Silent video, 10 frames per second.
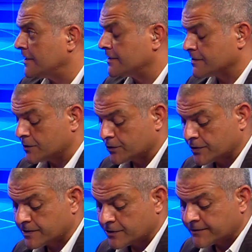on its social
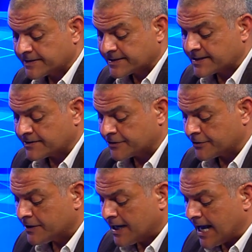service center.
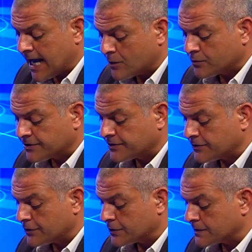How would
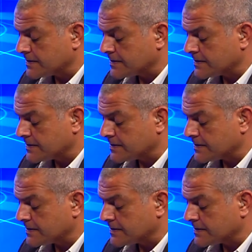those